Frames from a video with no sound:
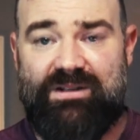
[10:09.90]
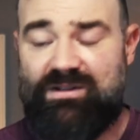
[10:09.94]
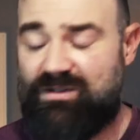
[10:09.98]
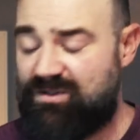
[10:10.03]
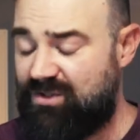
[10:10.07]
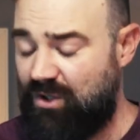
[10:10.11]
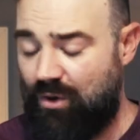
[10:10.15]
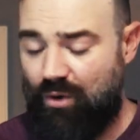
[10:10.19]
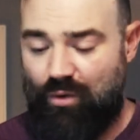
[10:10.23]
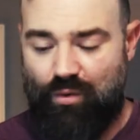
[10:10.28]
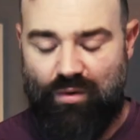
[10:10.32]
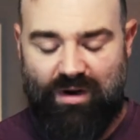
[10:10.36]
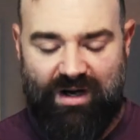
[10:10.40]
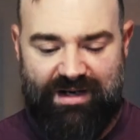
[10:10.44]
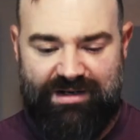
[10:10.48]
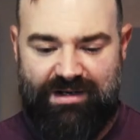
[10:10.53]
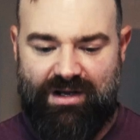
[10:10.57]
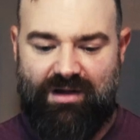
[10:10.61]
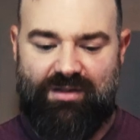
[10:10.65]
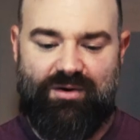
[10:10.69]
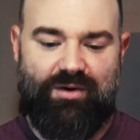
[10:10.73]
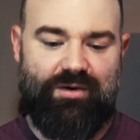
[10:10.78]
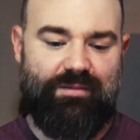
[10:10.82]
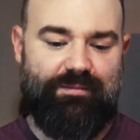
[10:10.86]
So
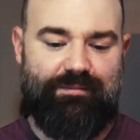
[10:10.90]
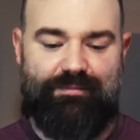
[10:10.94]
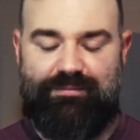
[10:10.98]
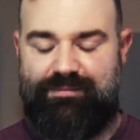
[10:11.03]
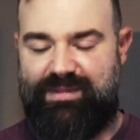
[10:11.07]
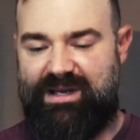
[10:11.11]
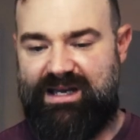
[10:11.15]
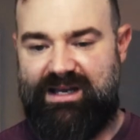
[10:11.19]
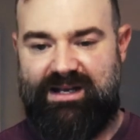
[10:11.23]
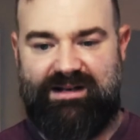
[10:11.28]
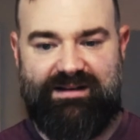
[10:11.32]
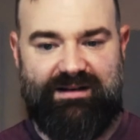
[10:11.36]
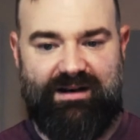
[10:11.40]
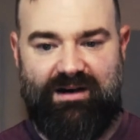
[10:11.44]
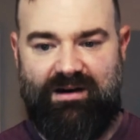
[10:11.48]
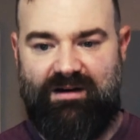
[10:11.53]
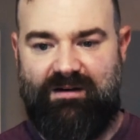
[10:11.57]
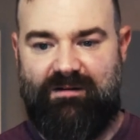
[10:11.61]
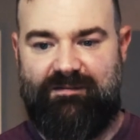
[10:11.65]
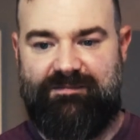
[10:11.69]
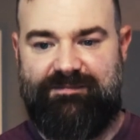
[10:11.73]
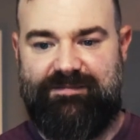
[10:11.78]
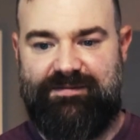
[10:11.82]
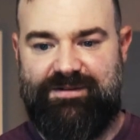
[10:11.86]
another bit
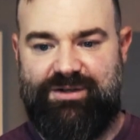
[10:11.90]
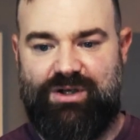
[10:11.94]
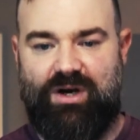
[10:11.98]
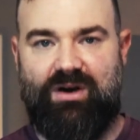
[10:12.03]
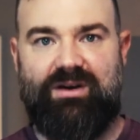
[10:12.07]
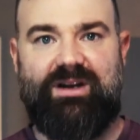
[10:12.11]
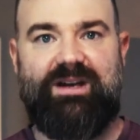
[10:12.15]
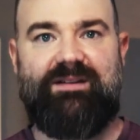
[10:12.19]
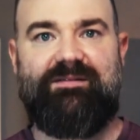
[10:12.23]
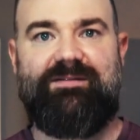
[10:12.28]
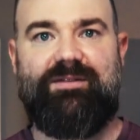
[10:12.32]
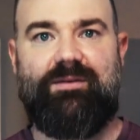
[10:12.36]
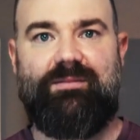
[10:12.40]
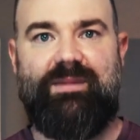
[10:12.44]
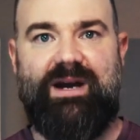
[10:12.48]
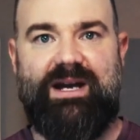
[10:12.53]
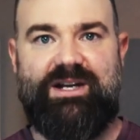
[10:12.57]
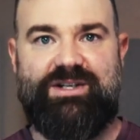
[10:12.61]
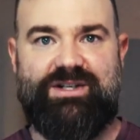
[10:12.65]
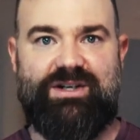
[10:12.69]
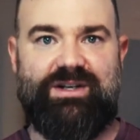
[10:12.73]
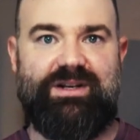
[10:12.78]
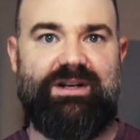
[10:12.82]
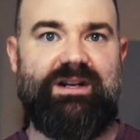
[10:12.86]
of junk
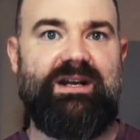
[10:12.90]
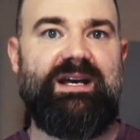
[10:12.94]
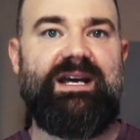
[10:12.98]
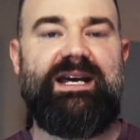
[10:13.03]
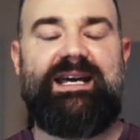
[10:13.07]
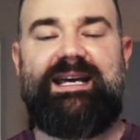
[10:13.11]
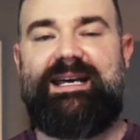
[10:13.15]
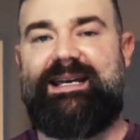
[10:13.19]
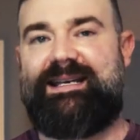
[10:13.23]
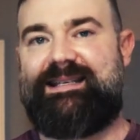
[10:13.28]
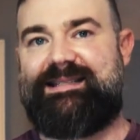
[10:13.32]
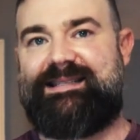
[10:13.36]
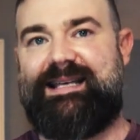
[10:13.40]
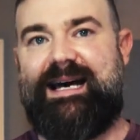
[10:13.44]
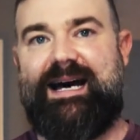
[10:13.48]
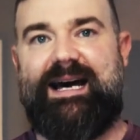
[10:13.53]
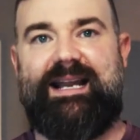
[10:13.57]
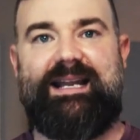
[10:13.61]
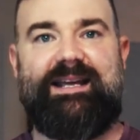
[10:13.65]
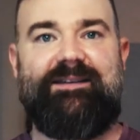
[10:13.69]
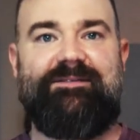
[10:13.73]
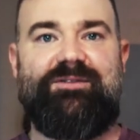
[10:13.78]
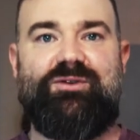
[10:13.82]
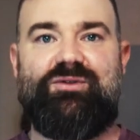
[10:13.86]
information is
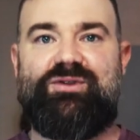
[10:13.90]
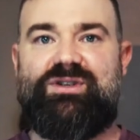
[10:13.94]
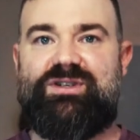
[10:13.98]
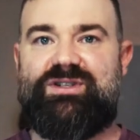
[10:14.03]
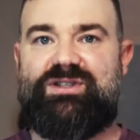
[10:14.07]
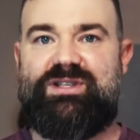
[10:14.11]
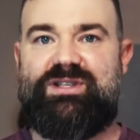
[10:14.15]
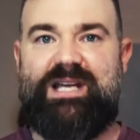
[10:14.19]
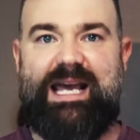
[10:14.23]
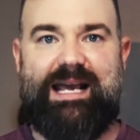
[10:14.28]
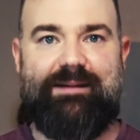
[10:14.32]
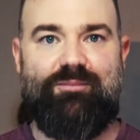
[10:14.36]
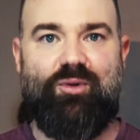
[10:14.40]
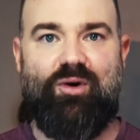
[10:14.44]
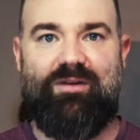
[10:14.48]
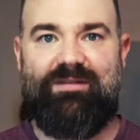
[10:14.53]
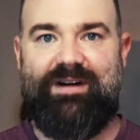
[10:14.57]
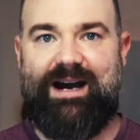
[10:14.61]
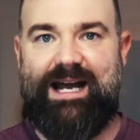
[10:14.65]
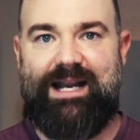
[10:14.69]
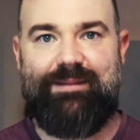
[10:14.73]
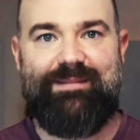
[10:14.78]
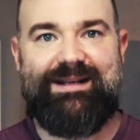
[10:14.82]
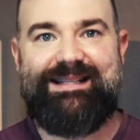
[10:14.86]
that if you just take more
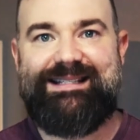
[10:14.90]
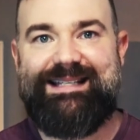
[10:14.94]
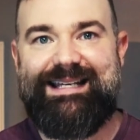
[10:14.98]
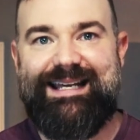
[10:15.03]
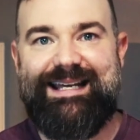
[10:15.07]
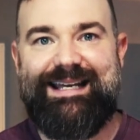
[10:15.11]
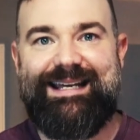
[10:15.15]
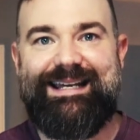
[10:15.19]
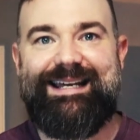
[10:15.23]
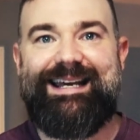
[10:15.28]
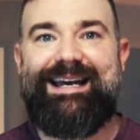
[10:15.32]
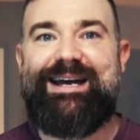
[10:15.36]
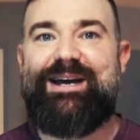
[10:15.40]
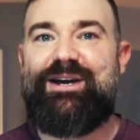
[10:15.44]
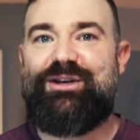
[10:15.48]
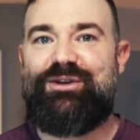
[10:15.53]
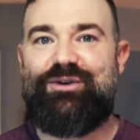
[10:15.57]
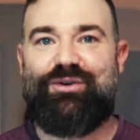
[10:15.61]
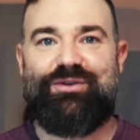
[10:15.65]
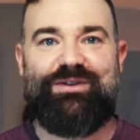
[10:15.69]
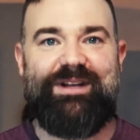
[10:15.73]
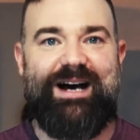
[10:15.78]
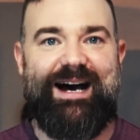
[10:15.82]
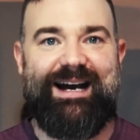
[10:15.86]
vitamin D,
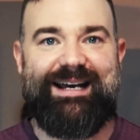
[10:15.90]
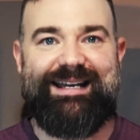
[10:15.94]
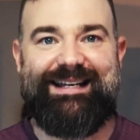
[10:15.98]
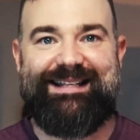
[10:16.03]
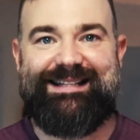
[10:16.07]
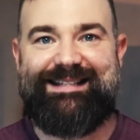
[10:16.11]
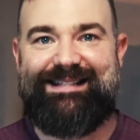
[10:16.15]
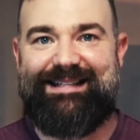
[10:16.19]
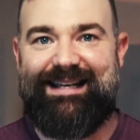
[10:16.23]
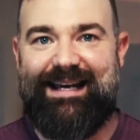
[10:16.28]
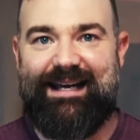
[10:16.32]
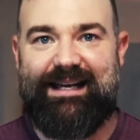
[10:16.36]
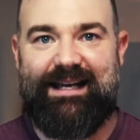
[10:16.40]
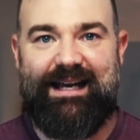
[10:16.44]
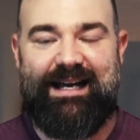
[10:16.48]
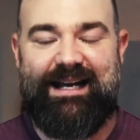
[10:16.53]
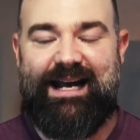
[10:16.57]
you'll not get sick.